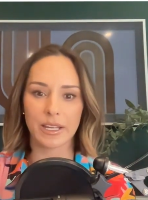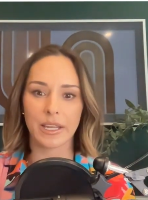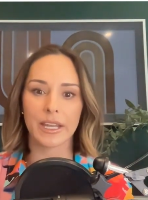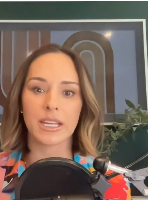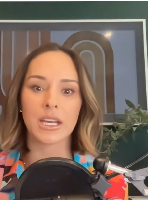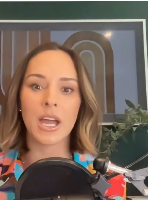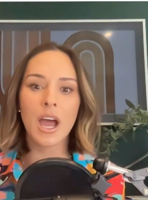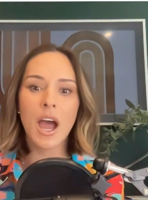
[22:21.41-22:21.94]

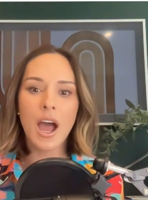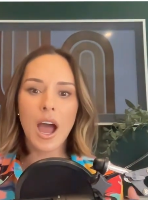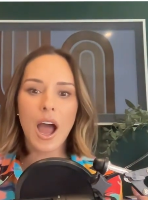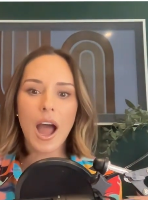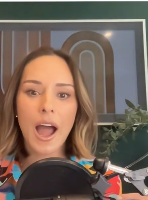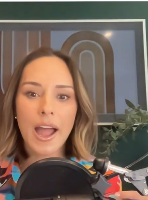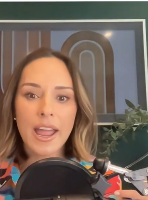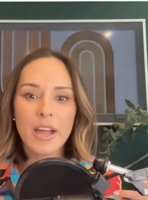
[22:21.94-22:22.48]
Like
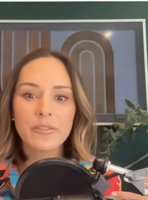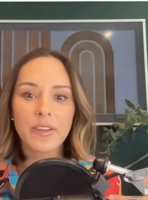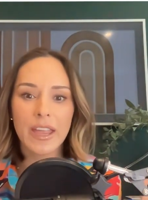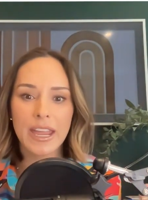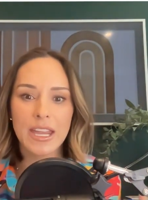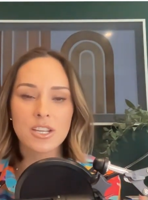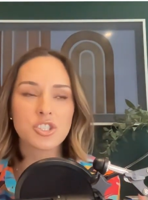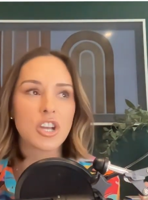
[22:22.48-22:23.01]
I have
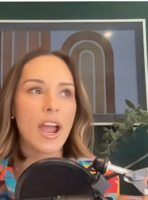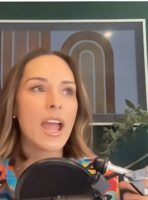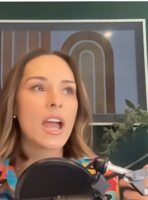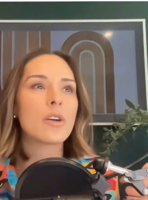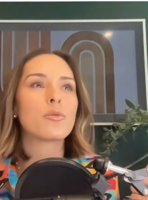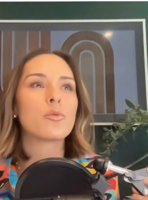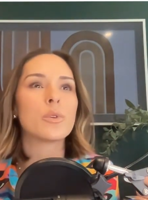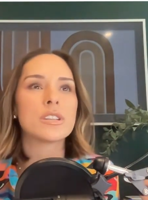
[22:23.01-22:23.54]
age, I
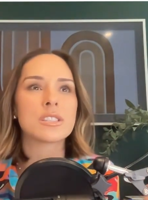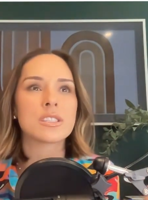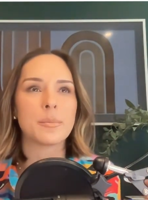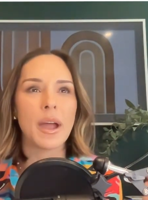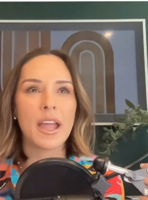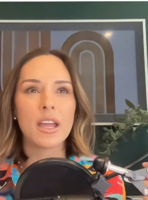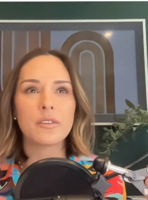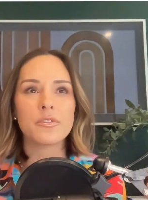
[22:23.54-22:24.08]
have wisdom,
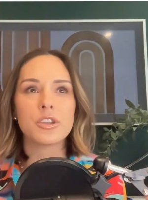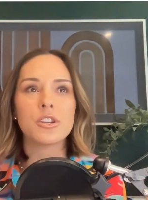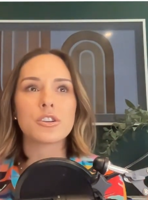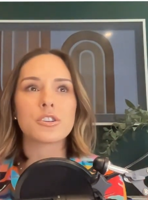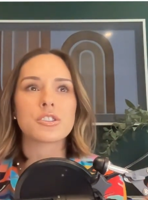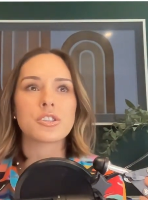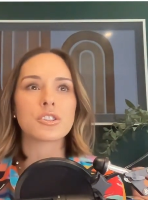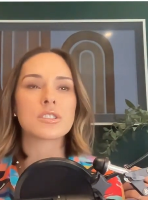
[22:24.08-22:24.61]
I have years.